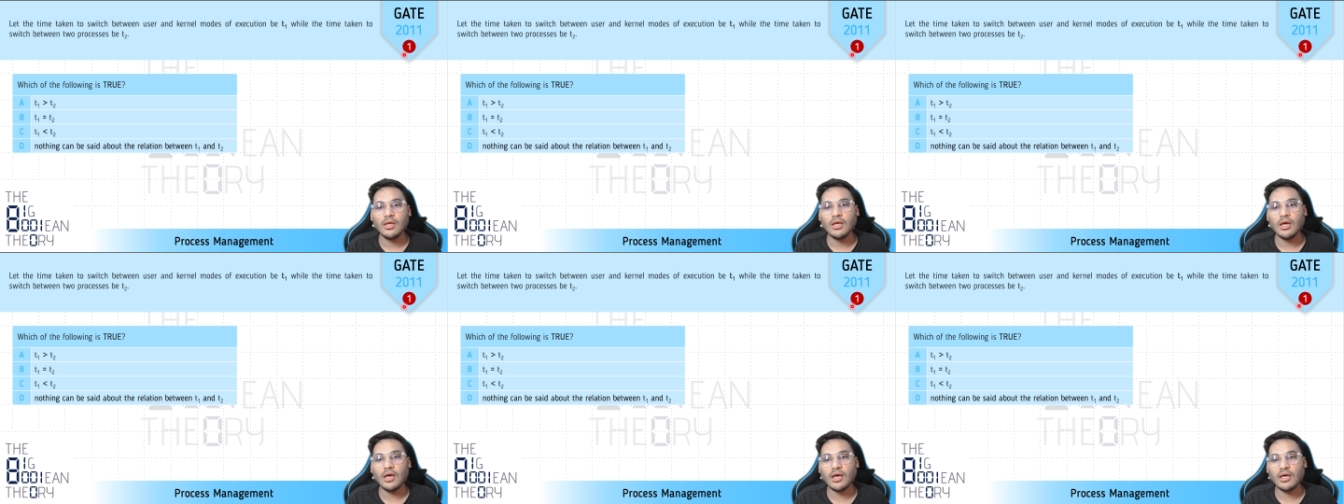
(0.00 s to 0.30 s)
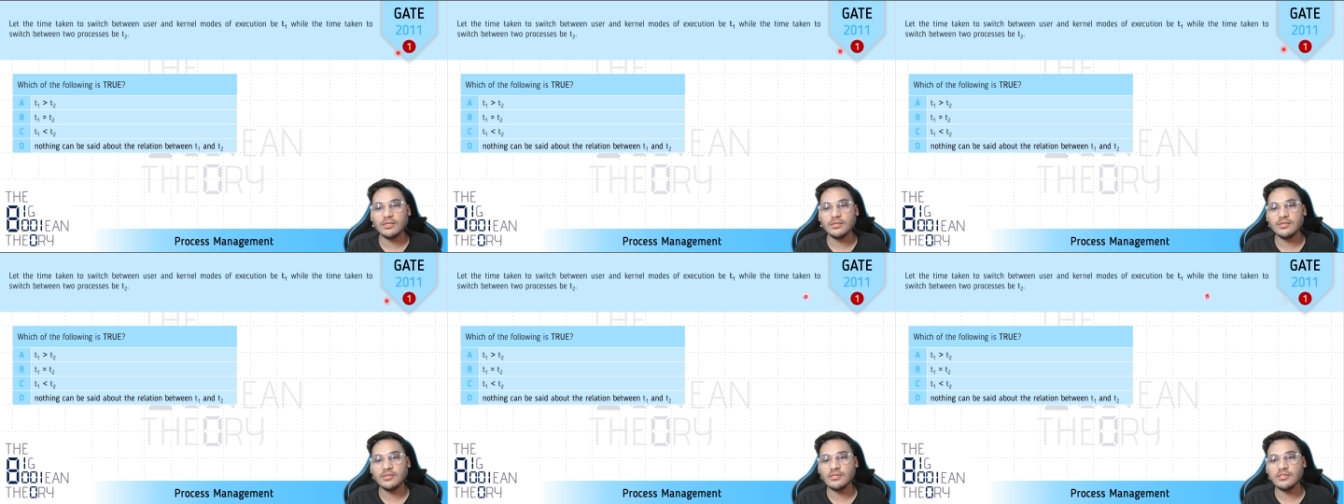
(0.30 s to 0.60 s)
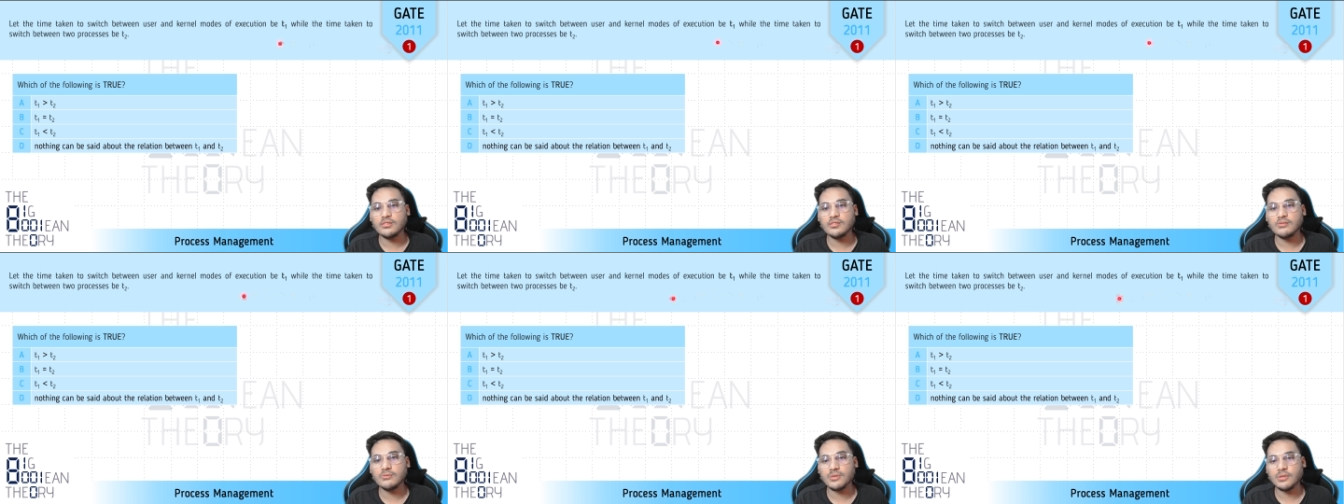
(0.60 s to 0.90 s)
And
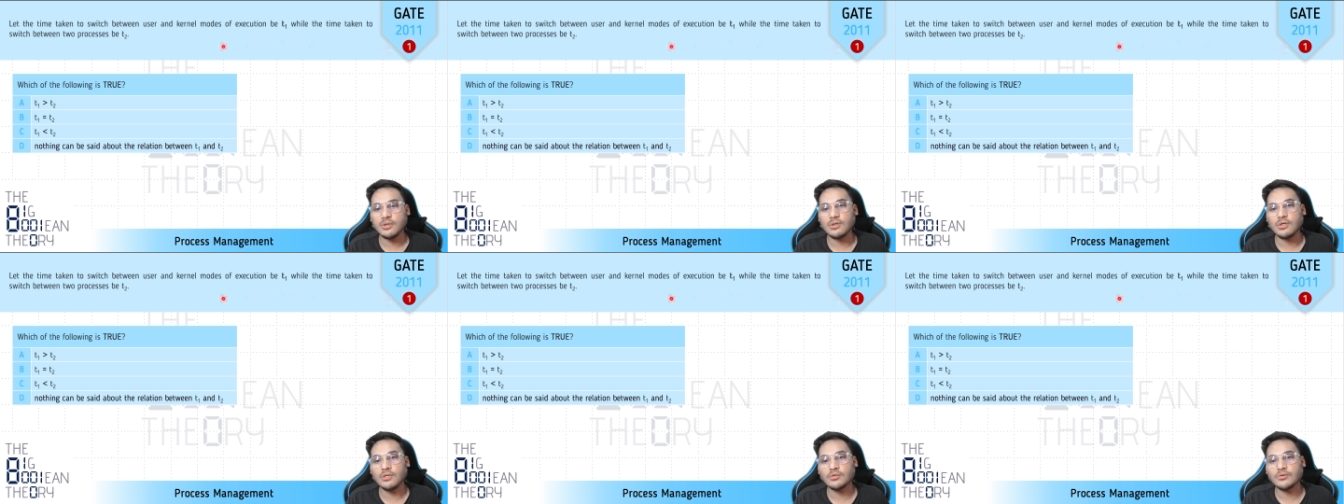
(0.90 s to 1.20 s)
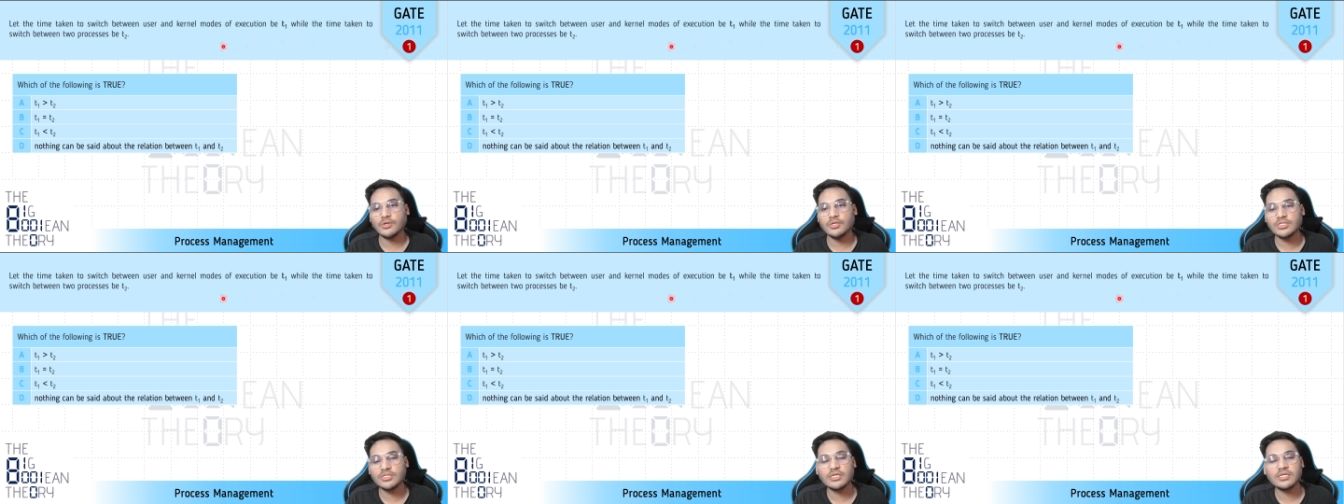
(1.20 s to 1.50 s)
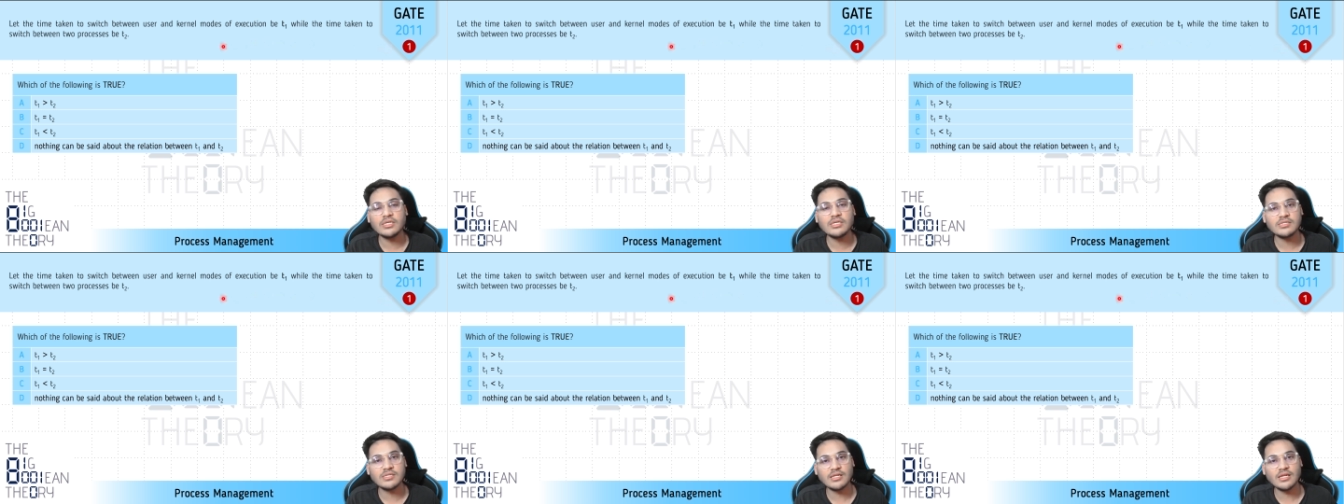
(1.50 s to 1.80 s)
this question
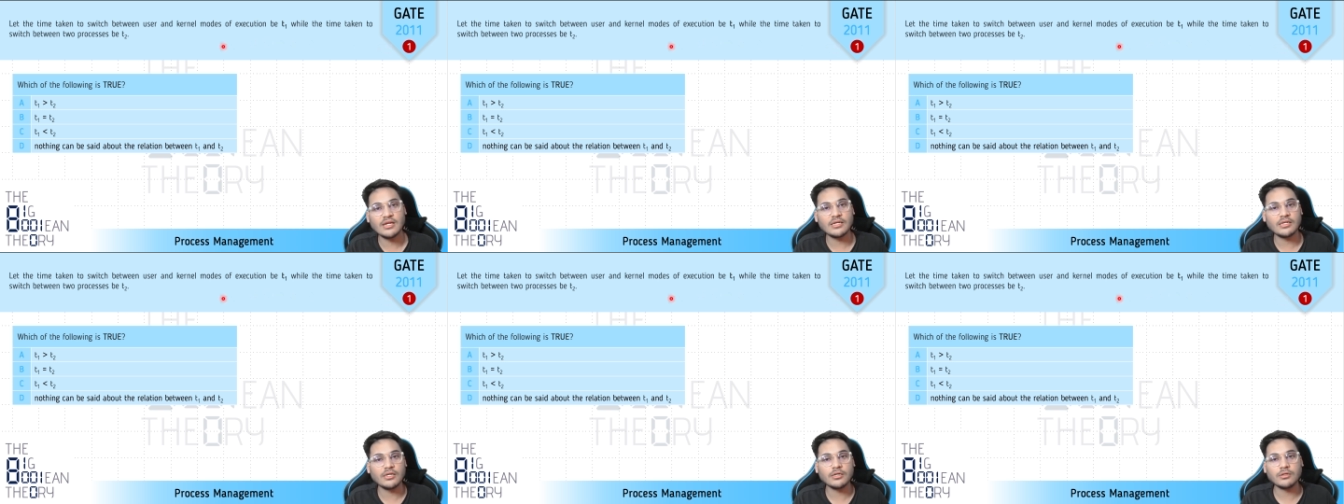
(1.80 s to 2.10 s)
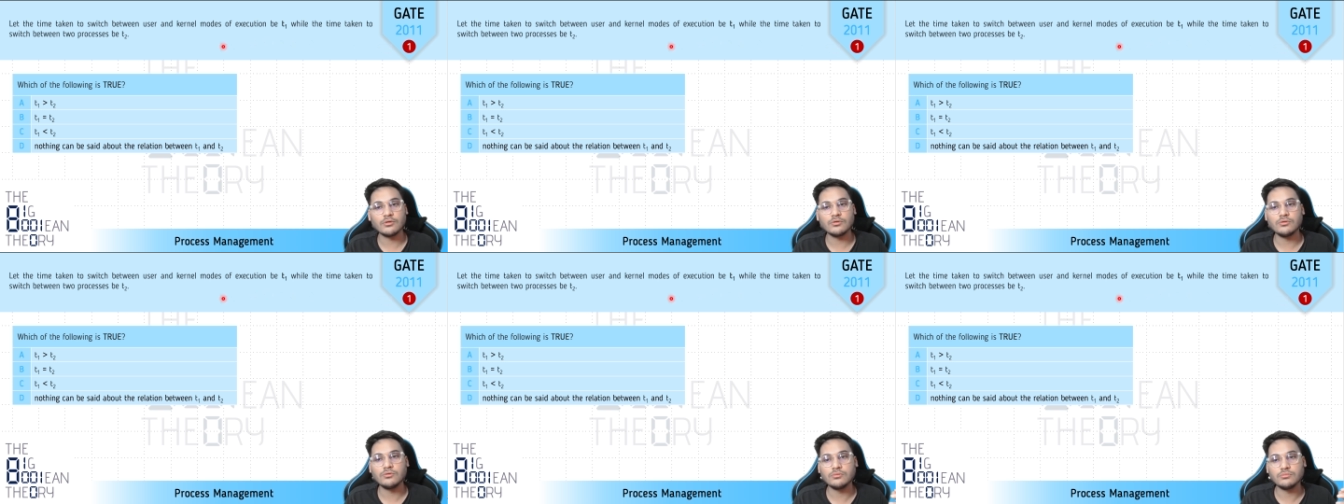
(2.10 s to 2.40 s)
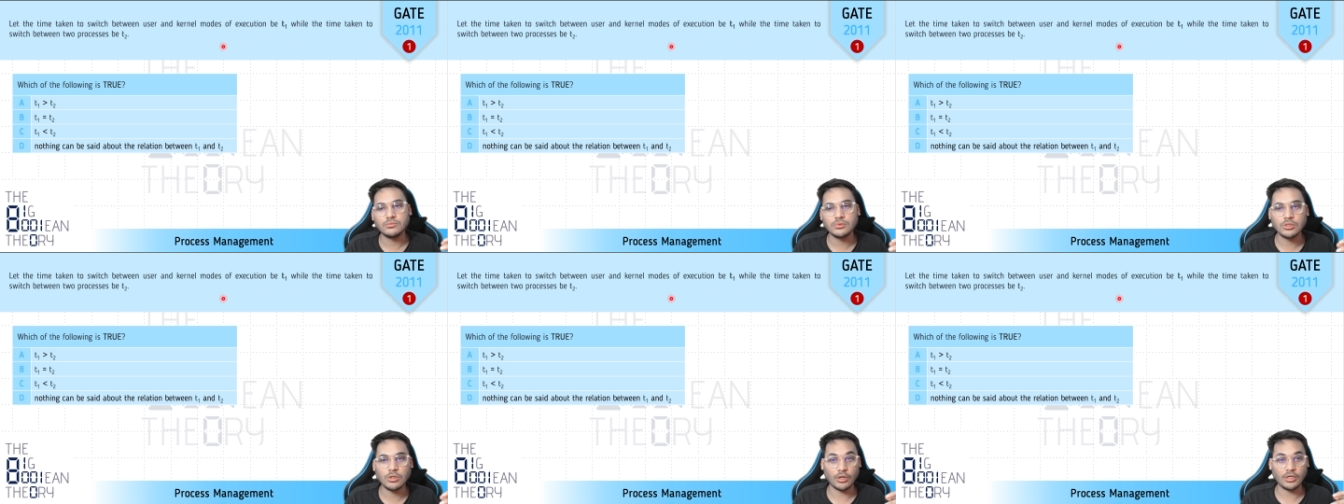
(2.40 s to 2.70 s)
is related to
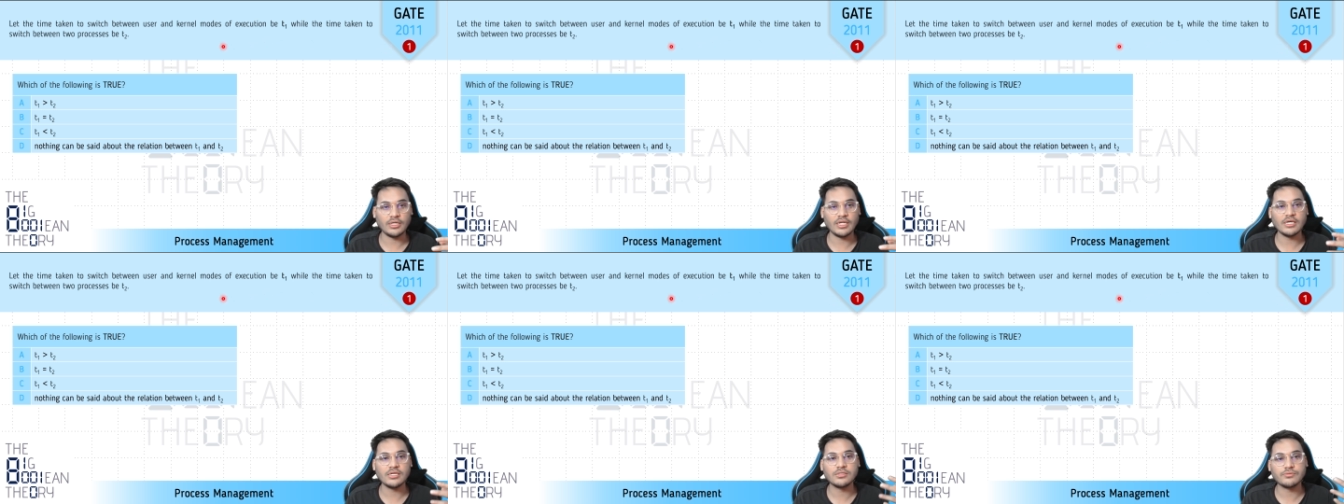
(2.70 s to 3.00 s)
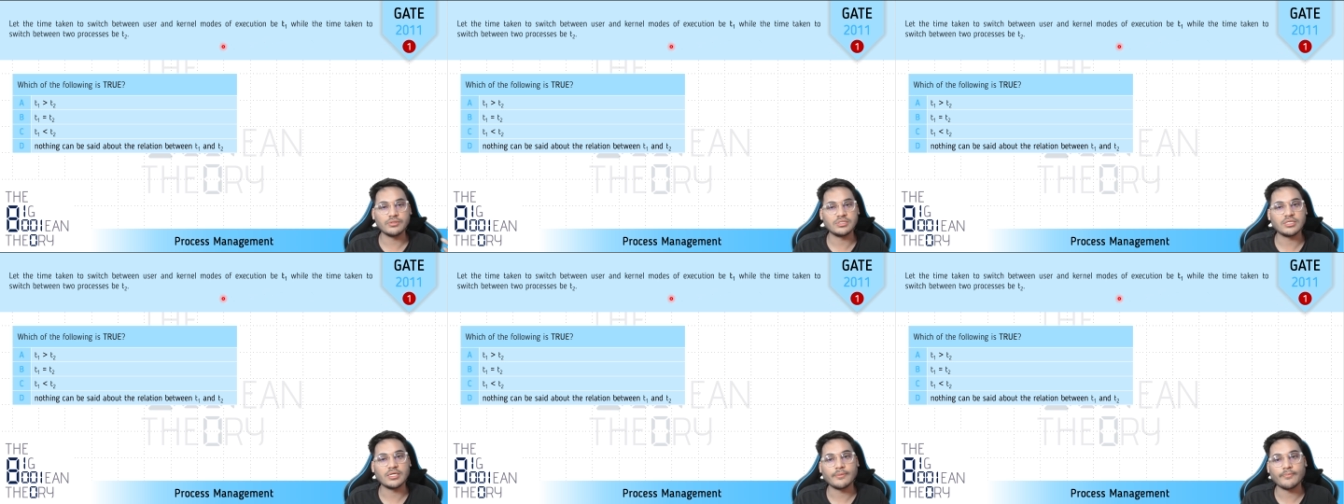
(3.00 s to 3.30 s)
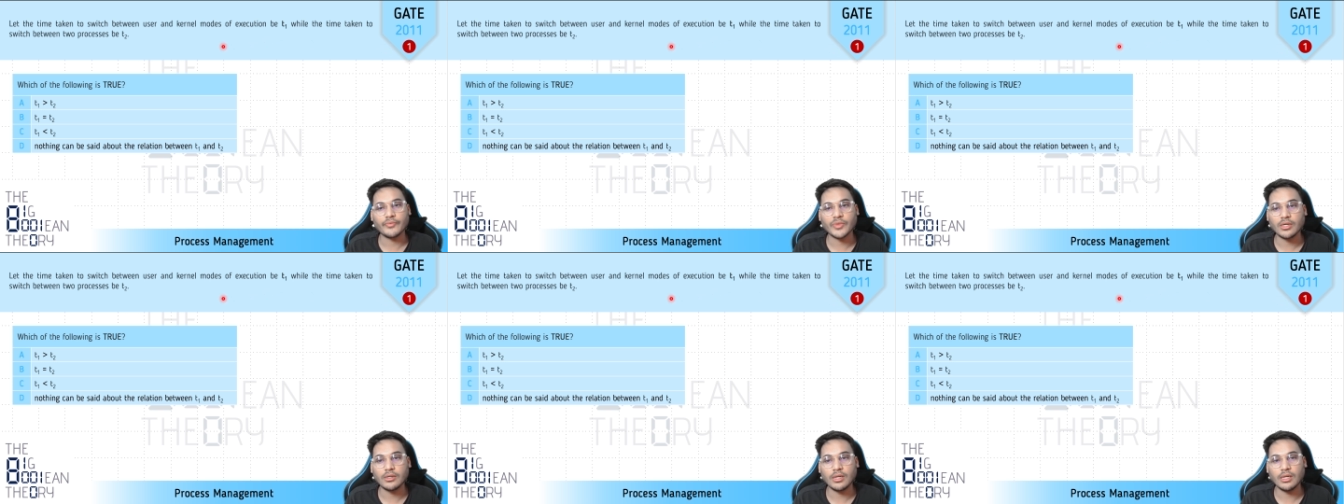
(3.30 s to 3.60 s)
context switching,
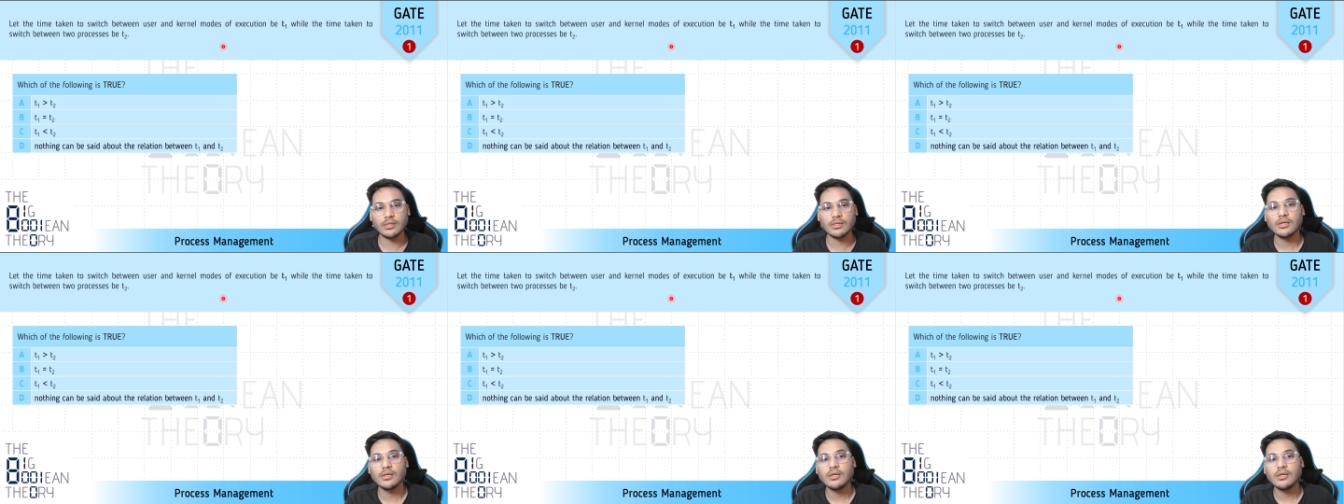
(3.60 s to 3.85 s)
right?